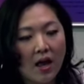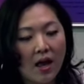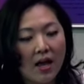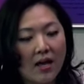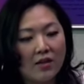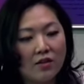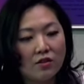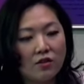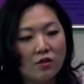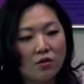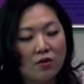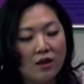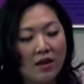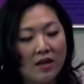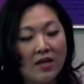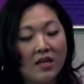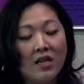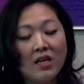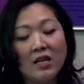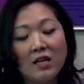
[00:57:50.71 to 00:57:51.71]
And so they
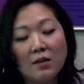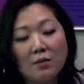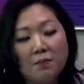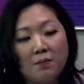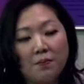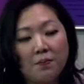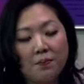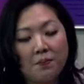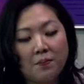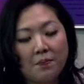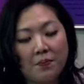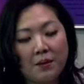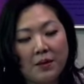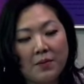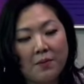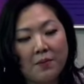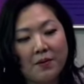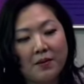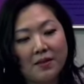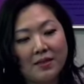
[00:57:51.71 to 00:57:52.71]
need
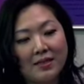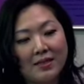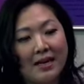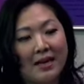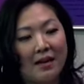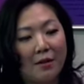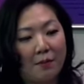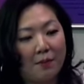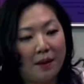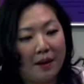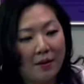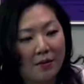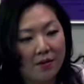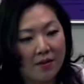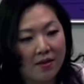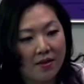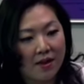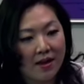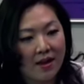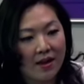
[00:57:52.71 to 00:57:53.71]
people to help out
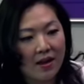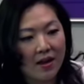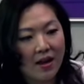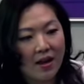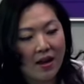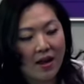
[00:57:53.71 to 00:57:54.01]
with that.